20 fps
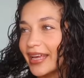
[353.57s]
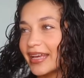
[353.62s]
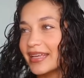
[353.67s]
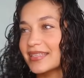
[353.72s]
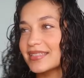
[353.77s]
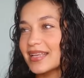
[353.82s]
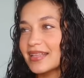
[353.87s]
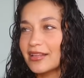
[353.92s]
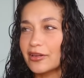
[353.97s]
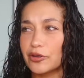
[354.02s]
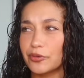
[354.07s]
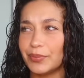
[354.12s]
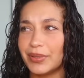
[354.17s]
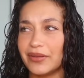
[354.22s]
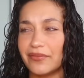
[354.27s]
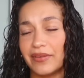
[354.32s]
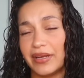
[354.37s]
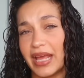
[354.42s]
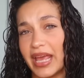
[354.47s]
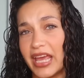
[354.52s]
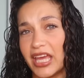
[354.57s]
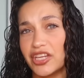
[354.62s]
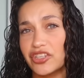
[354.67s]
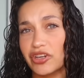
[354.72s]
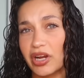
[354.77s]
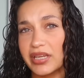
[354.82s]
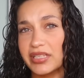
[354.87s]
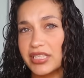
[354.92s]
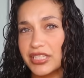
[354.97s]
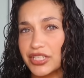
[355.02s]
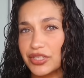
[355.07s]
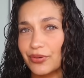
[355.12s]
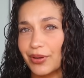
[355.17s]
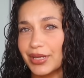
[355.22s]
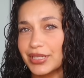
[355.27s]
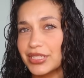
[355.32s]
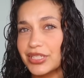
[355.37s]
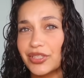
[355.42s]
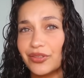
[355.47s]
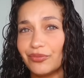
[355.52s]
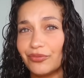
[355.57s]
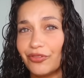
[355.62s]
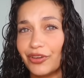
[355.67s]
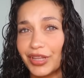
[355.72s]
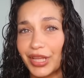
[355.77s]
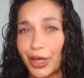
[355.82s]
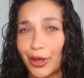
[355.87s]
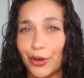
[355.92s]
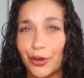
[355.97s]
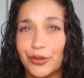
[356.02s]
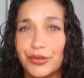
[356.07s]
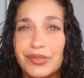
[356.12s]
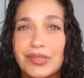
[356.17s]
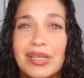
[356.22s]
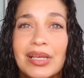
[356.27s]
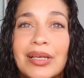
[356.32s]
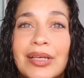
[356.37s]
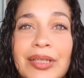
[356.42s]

guess a little bit of an air dry situation for the curls.